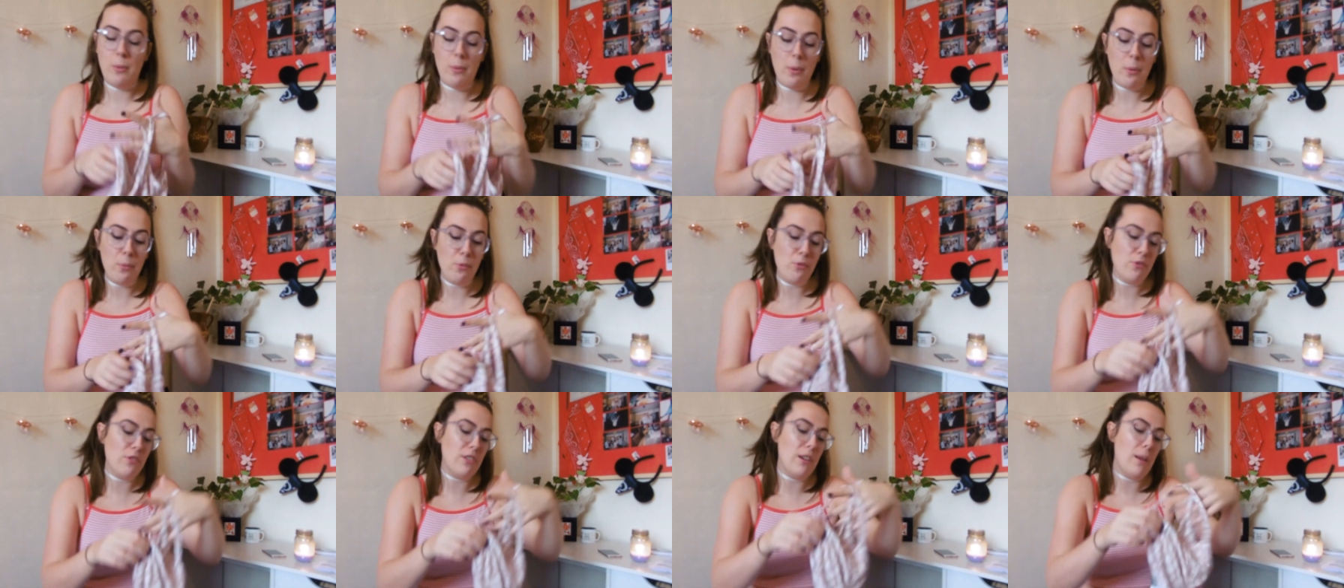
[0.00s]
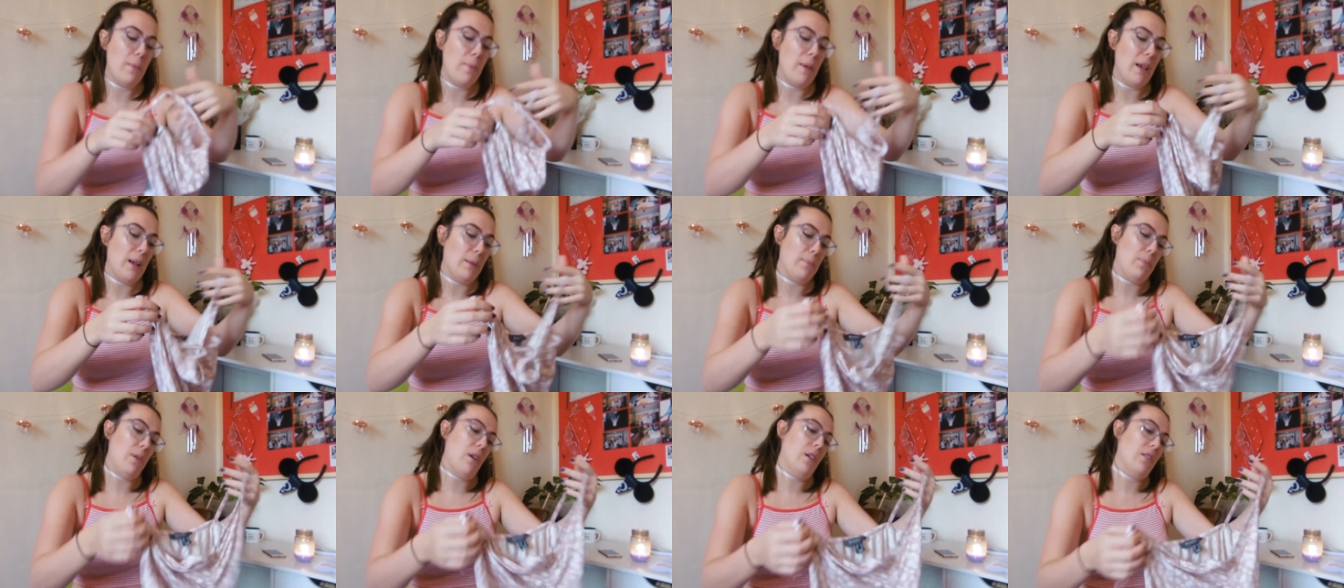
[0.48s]
I'm not really a
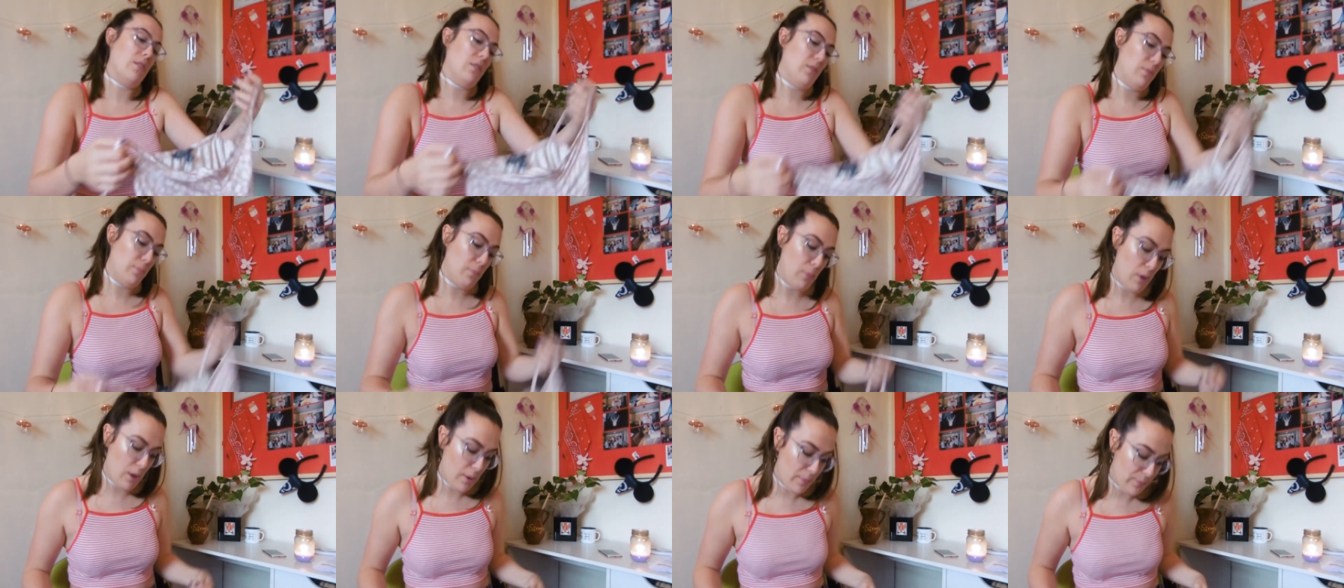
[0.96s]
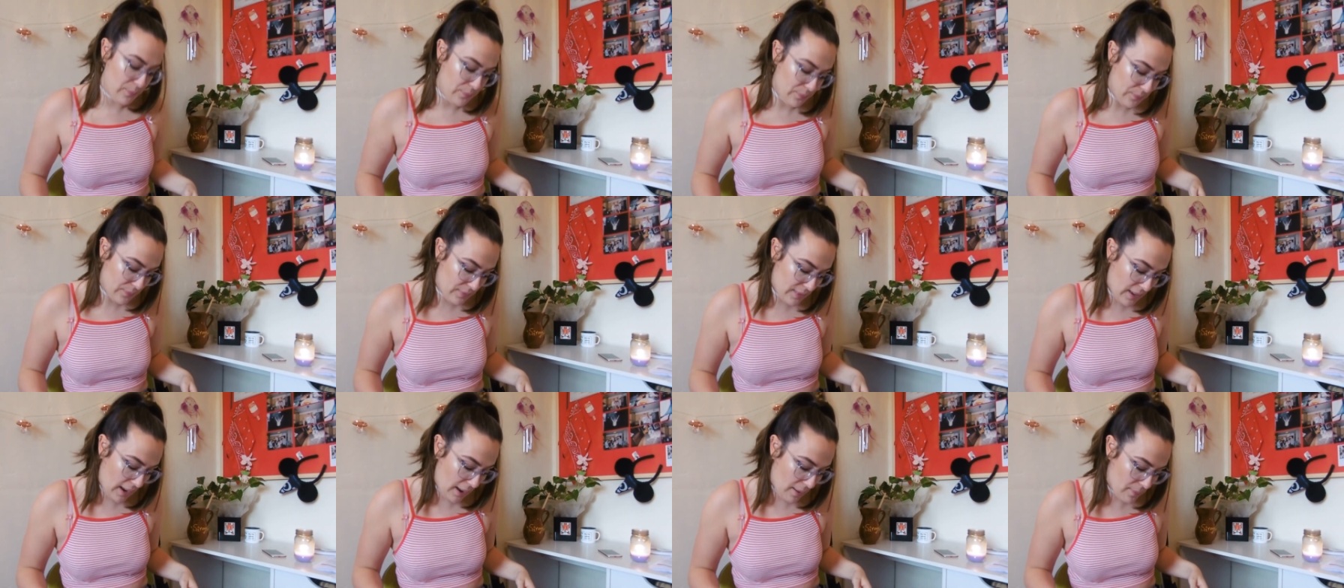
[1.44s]
pink person, but
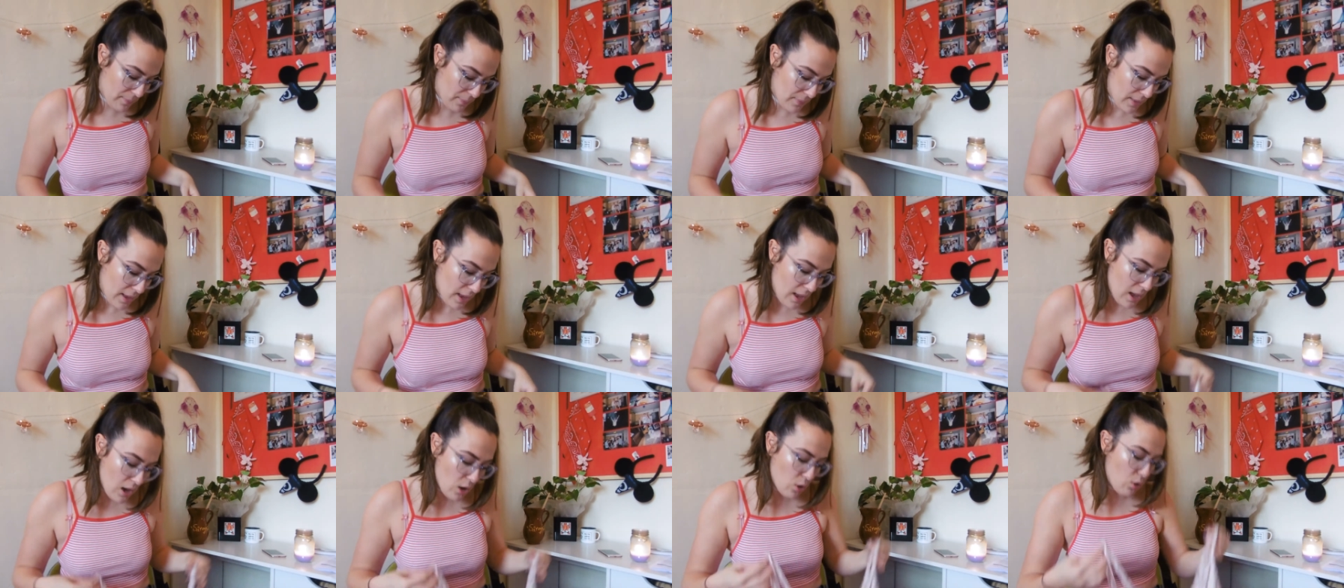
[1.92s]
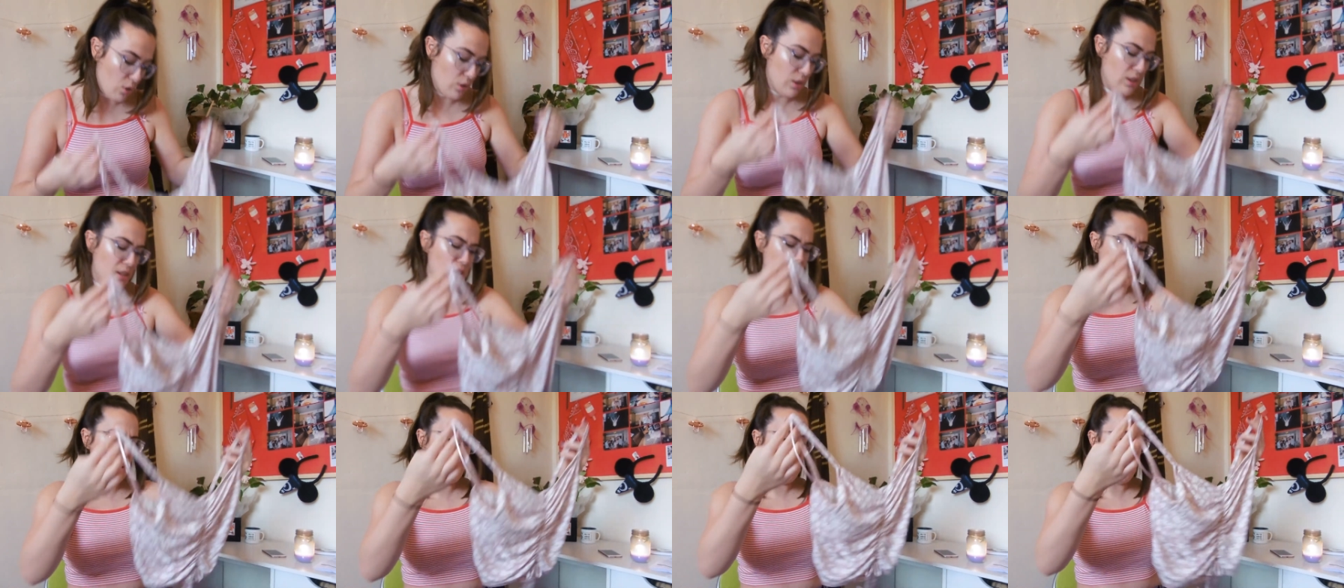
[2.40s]
yeah. Got
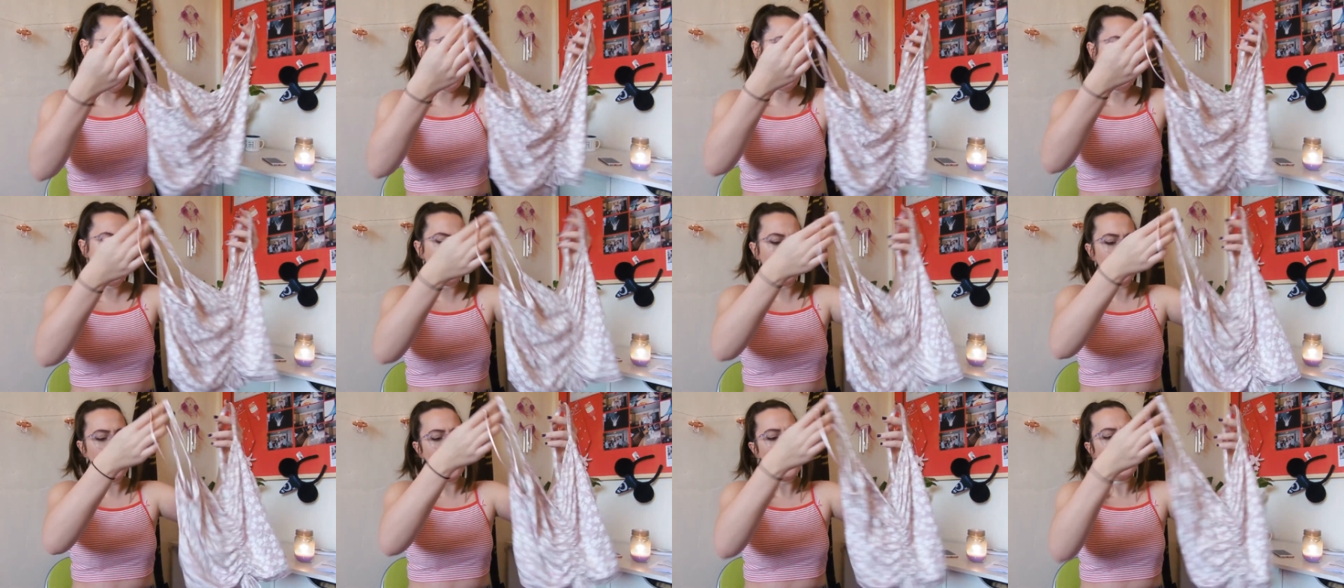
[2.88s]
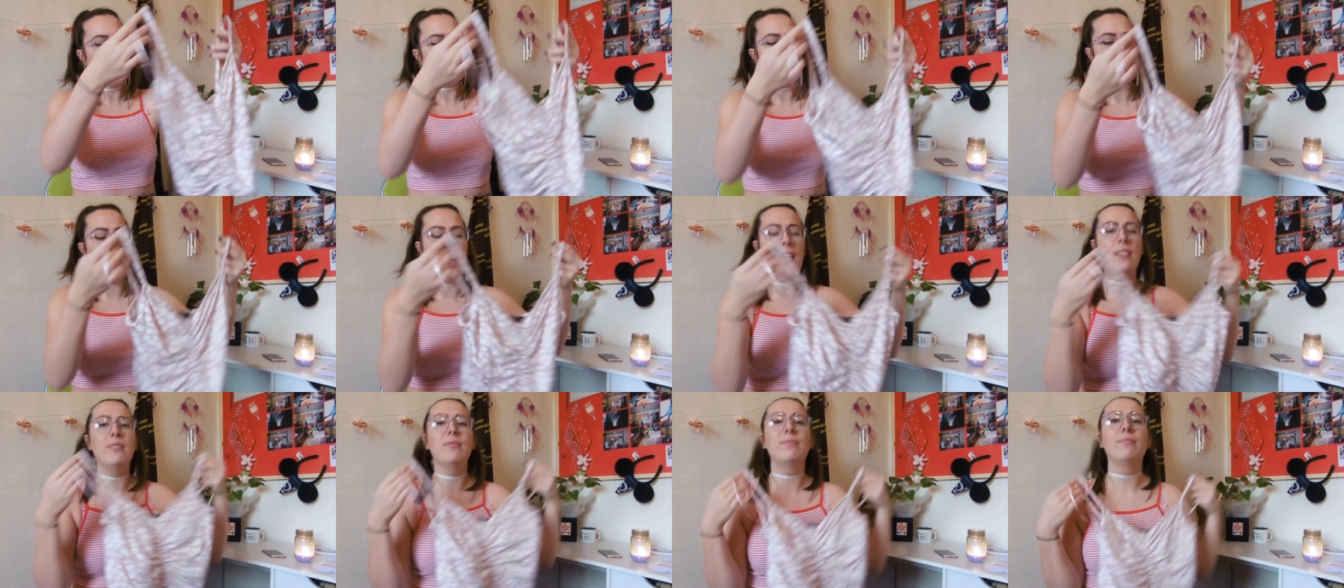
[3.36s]
this in a size 10.